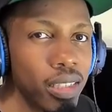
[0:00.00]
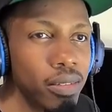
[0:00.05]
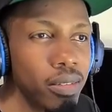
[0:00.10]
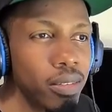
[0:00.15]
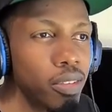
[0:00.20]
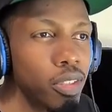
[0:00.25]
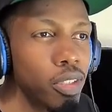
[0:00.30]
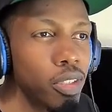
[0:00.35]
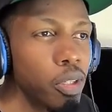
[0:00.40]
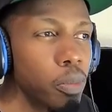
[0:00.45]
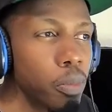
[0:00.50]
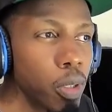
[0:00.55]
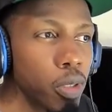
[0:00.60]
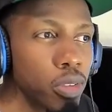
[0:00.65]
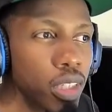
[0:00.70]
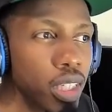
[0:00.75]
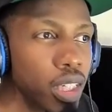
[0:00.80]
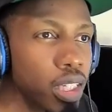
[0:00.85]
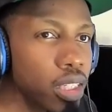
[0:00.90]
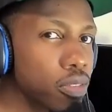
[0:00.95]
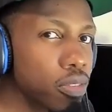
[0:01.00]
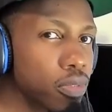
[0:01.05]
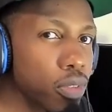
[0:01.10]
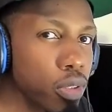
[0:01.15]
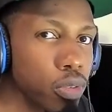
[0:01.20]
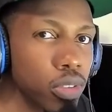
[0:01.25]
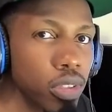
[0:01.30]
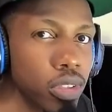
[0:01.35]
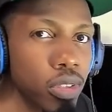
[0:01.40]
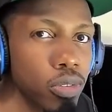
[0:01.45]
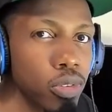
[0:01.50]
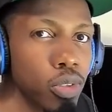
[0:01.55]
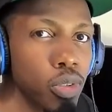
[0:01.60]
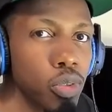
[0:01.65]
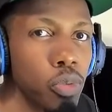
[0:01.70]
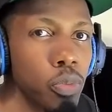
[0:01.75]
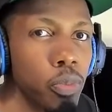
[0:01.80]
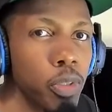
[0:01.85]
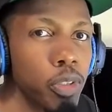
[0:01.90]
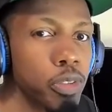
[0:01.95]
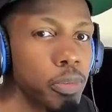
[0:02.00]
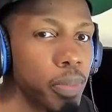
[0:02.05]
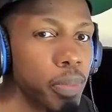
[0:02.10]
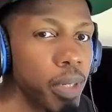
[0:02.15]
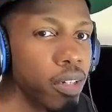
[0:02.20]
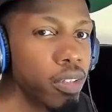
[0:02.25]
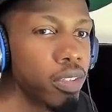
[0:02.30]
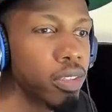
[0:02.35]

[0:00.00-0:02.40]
you know, most kids are focused on school, most parents